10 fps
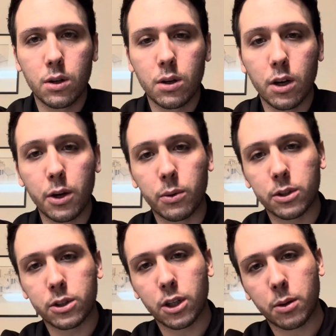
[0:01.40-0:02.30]
Hey,
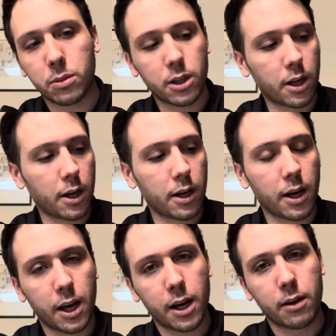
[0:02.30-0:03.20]
what's up? Today I
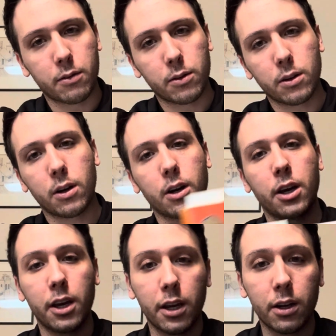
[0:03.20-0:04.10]
have Law
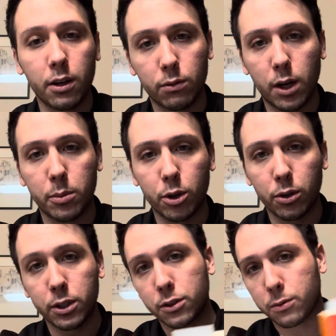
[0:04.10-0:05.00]
8 of Robert
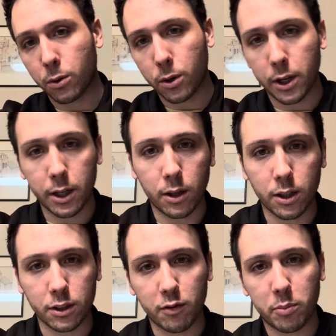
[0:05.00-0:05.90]
Greene's 48
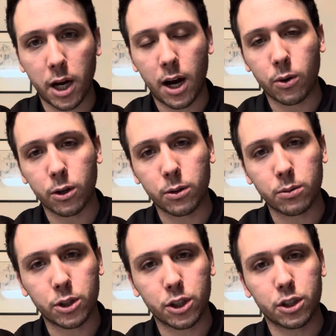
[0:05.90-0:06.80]
Laws of Power,
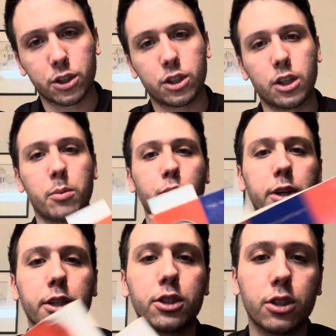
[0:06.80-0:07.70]
just a
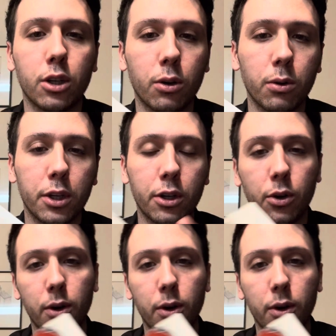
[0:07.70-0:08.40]
summary so you don't